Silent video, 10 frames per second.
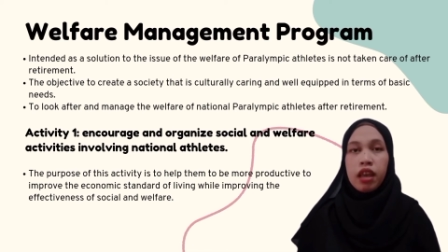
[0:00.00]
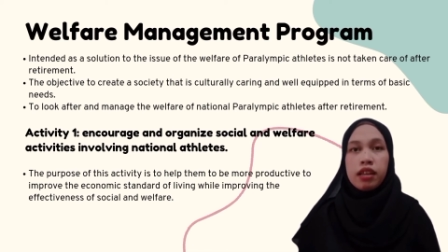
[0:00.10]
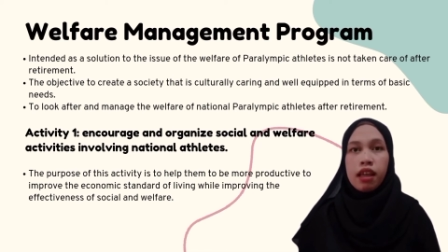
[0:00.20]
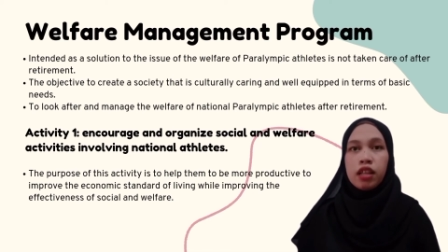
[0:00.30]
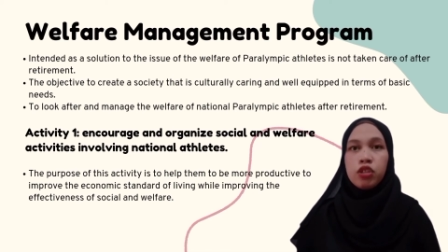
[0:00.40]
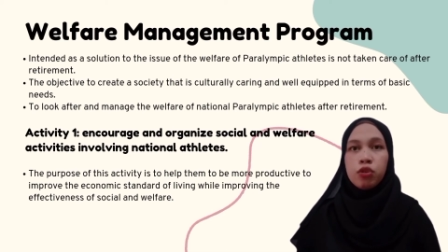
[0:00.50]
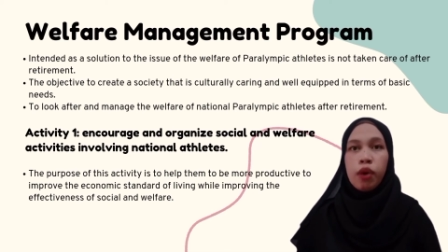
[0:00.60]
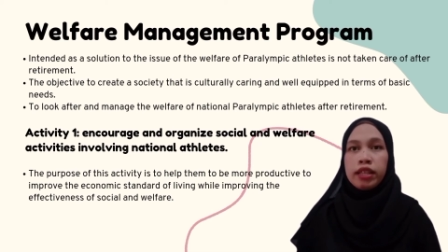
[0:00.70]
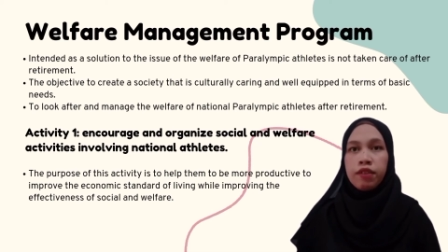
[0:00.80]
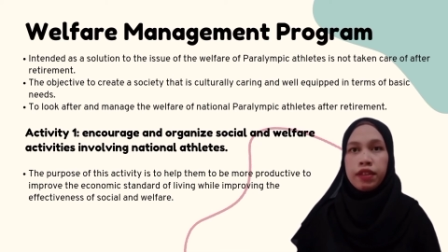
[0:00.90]
There are two
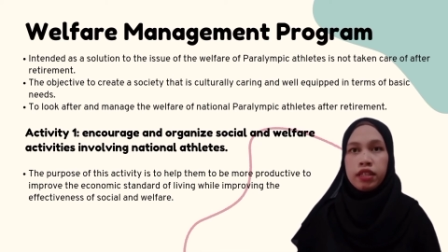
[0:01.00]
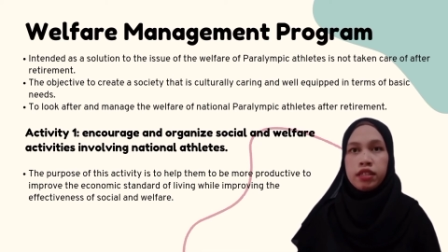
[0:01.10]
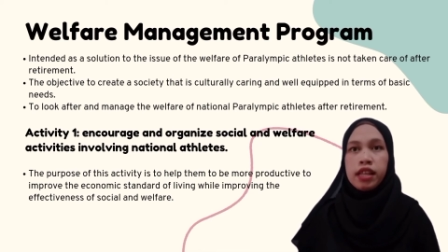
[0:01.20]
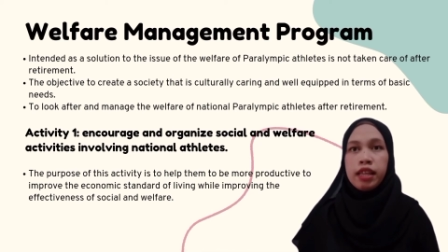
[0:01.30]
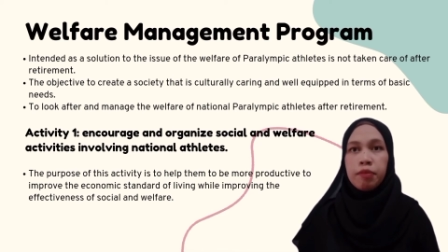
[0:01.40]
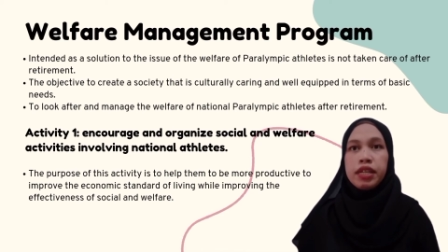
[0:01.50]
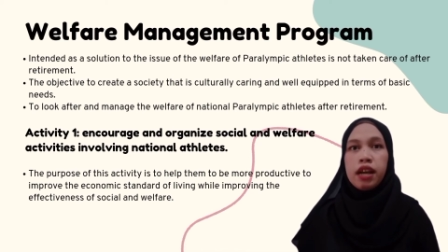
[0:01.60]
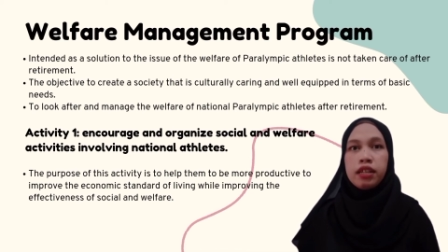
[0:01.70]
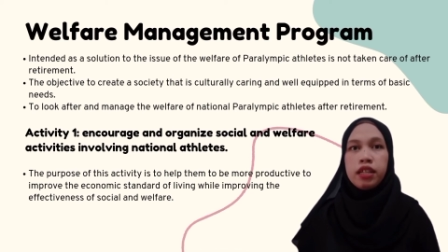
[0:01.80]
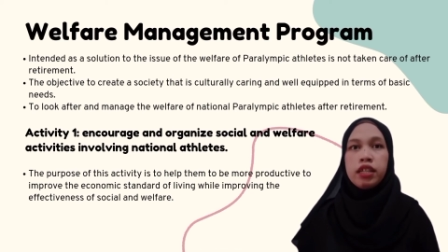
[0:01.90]
activities that can be
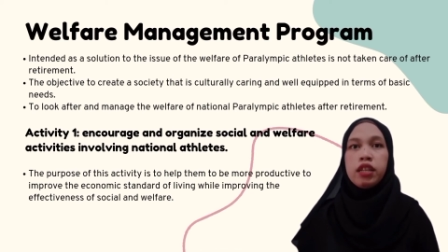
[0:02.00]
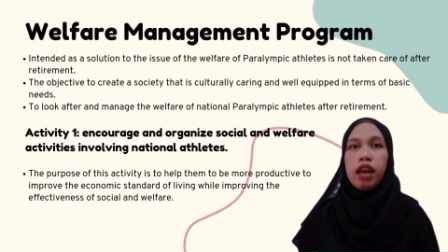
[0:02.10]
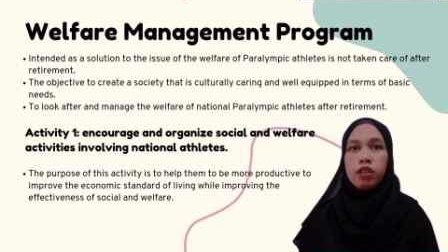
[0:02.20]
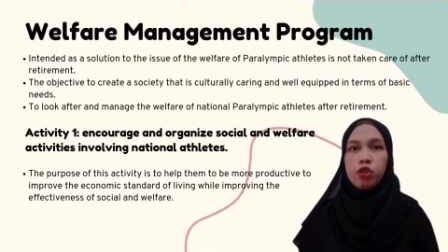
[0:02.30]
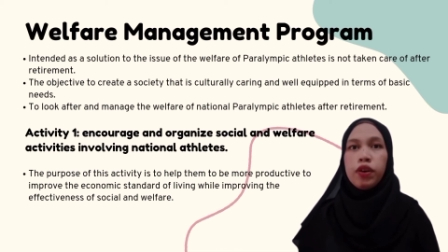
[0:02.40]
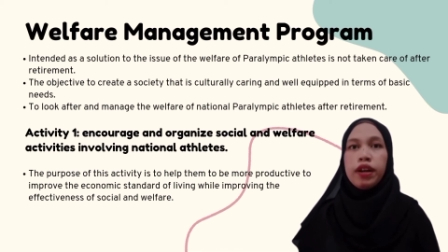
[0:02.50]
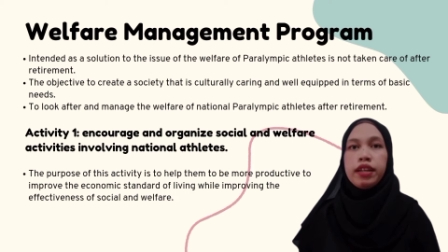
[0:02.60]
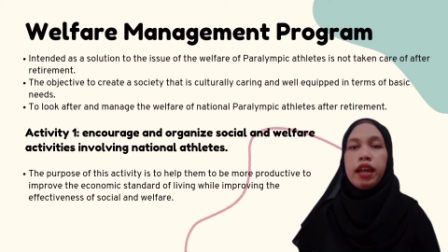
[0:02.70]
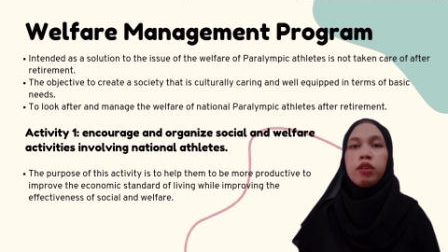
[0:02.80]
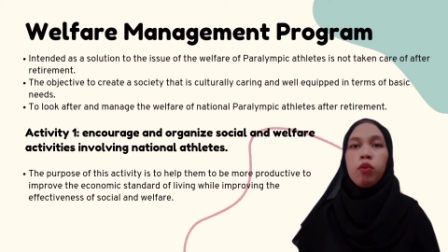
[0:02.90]
done in ensuring
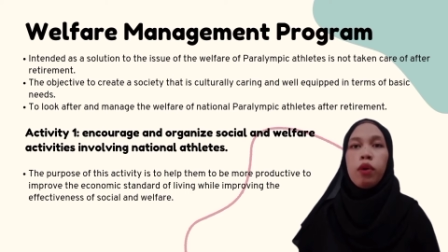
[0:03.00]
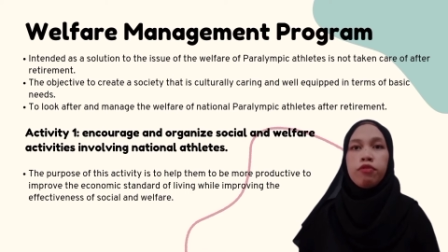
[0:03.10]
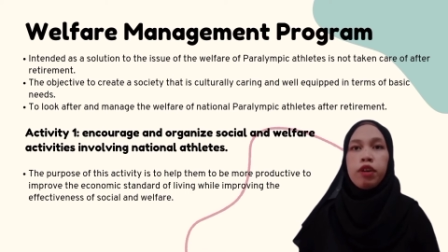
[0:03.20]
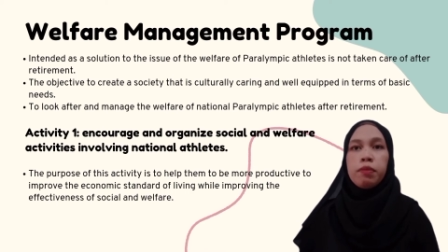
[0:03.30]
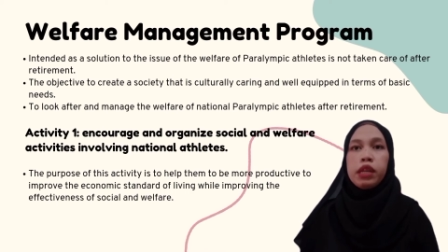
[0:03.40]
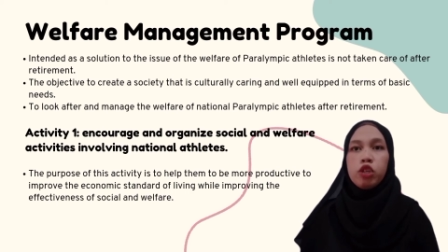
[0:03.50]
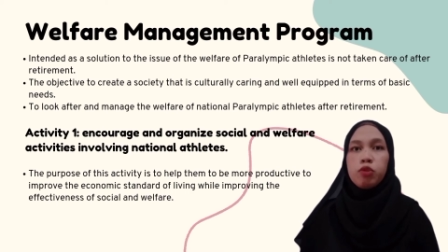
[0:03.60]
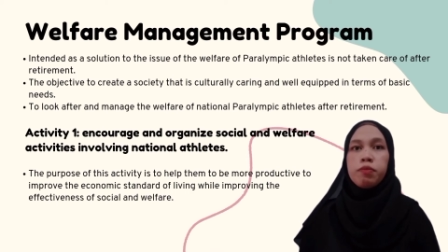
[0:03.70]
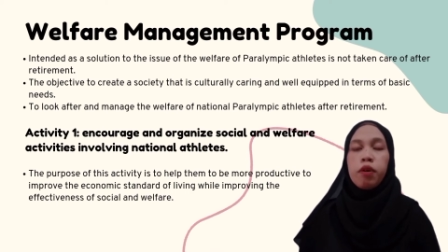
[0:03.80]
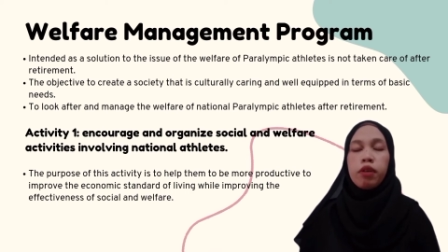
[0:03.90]
that the welfare
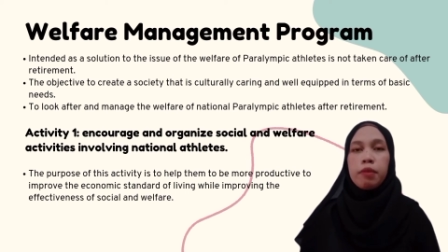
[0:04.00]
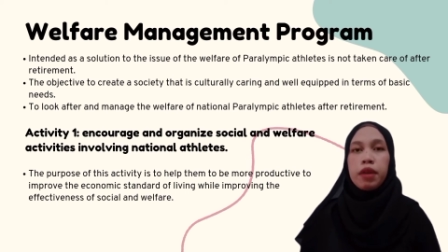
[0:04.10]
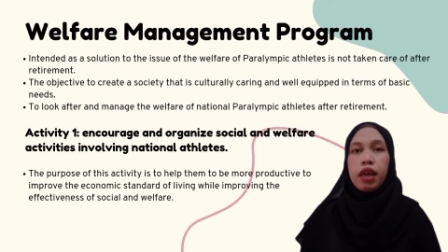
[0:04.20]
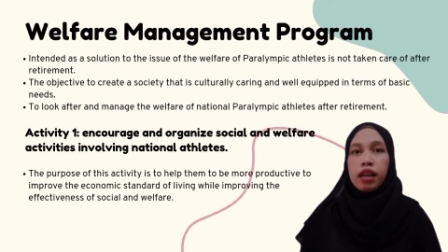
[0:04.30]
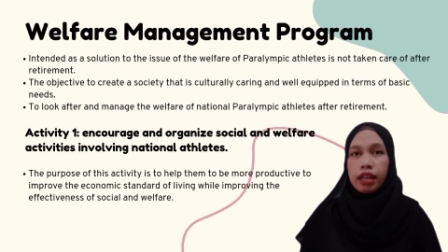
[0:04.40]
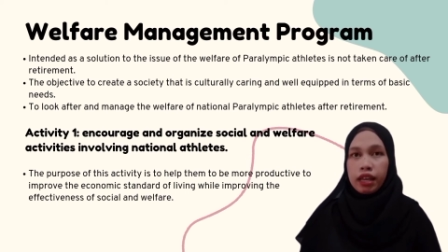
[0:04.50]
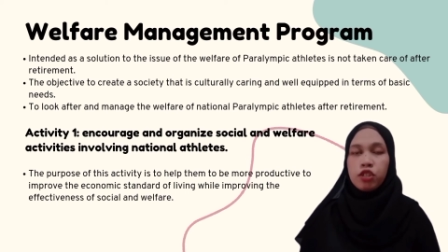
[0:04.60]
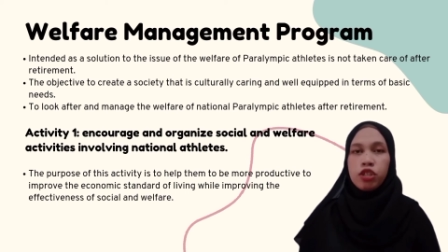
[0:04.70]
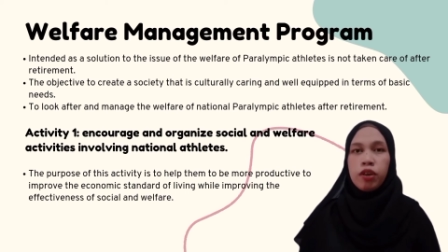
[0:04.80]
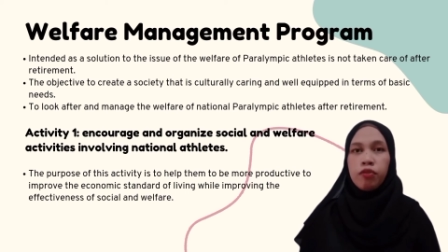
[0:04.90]
management program can
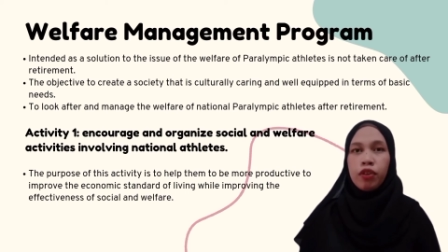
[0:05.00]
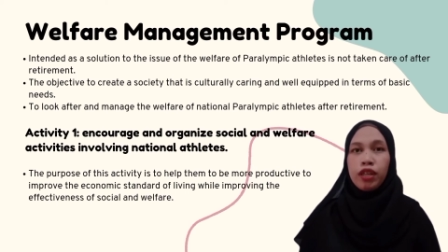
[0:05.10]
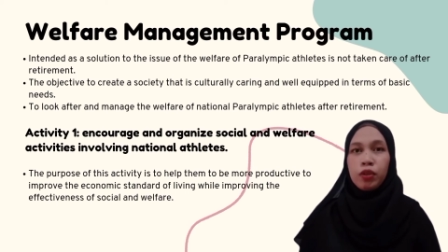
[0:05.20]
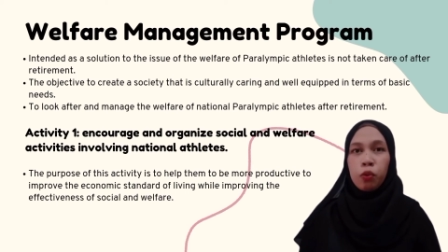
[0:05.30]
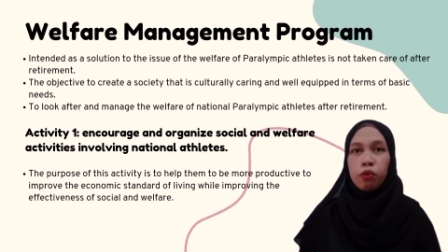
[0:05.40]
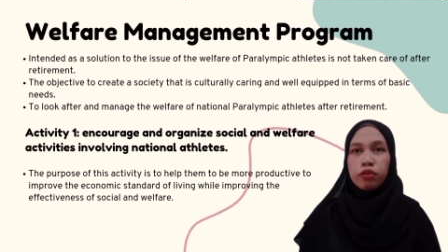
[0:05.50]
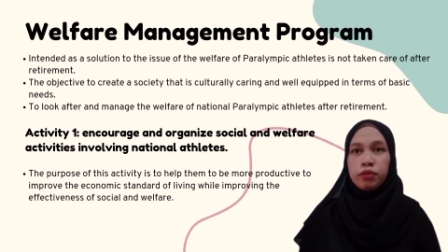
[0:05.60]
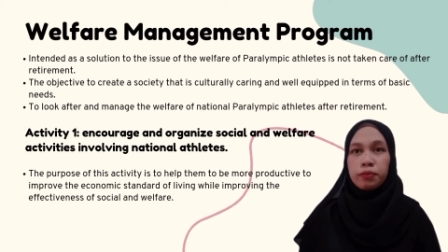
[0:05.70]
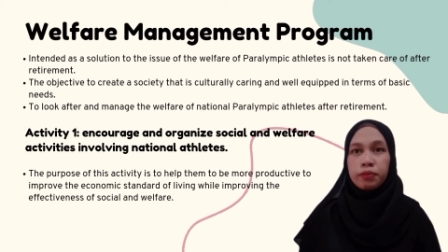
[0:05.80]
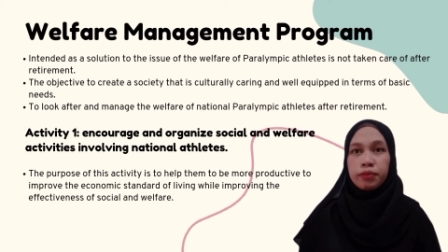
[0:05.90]
achieve its goals.